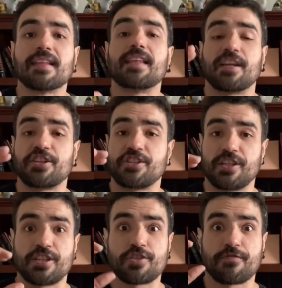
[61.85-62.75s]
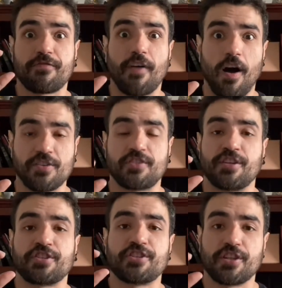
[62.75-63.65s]
that is just false,
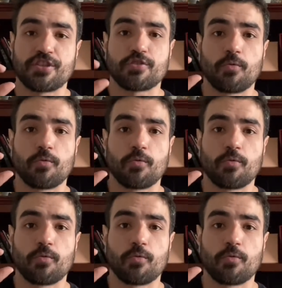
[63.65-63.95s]
that is just